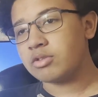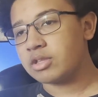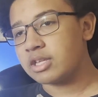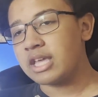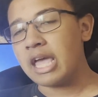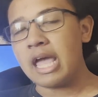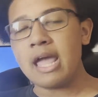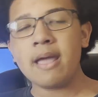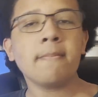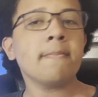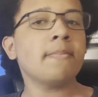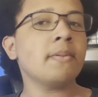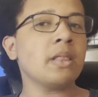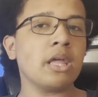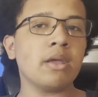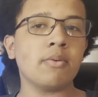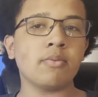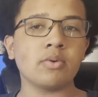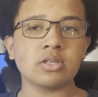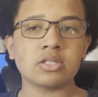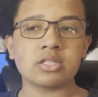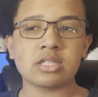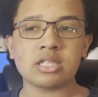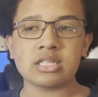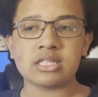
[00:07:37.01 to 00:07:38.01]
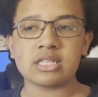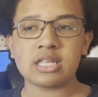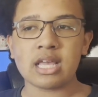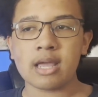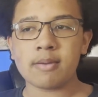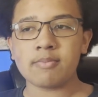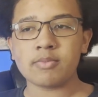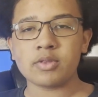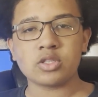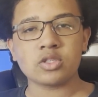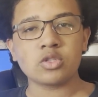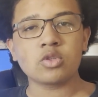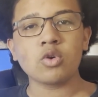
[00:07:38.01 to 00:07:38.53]
The gameplay was the
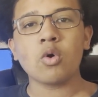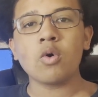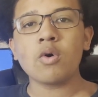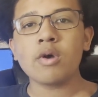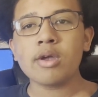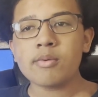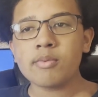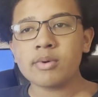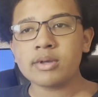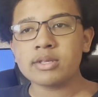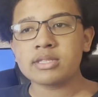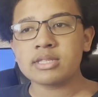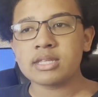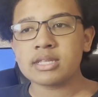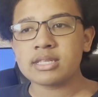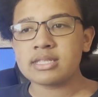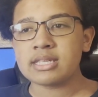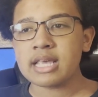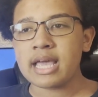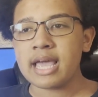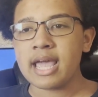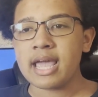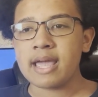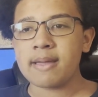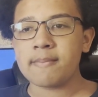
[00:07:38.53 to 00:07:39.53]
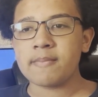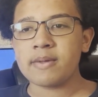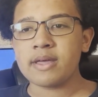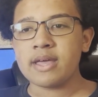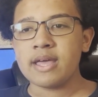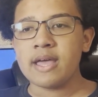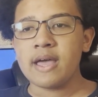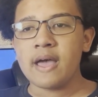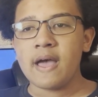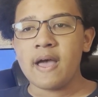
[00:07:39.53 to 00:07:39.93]
same. The story was the same.